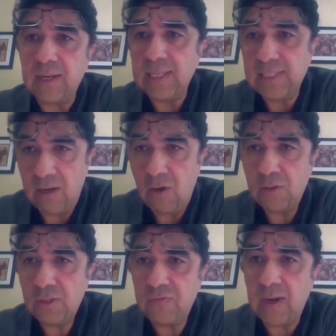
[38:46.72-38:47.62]
It's a long
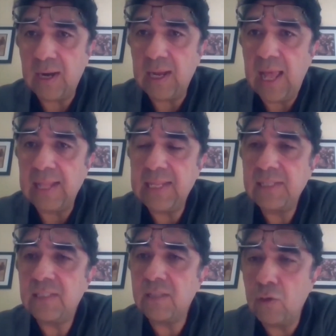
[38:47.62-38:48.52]
so far. And
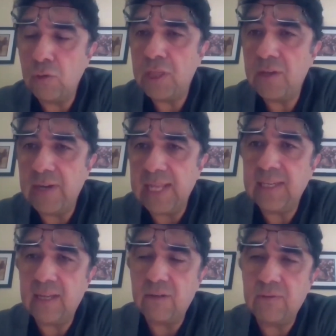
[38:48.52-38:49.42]
there's good
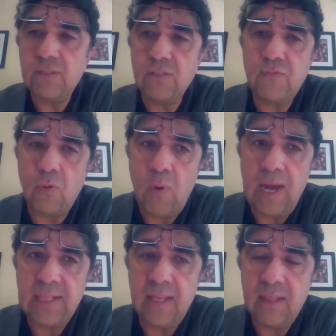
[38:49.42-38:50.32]
theoretical reasons for
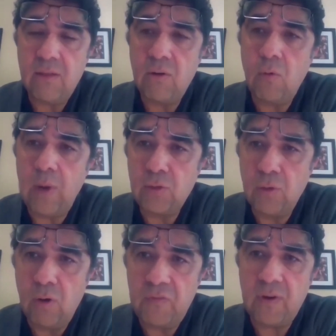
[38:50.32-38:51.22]
why they don't want to
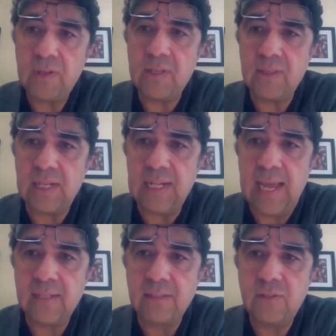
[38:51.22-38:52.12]
go farther than
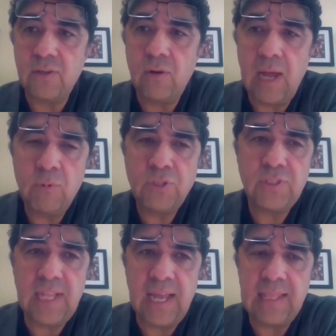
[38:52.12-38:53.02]
that. So I would
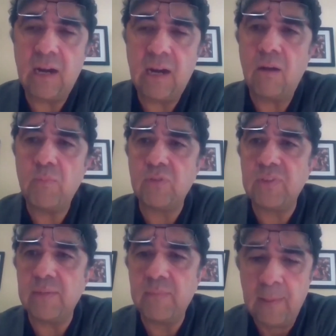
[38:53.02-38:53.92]
just add a couple of them.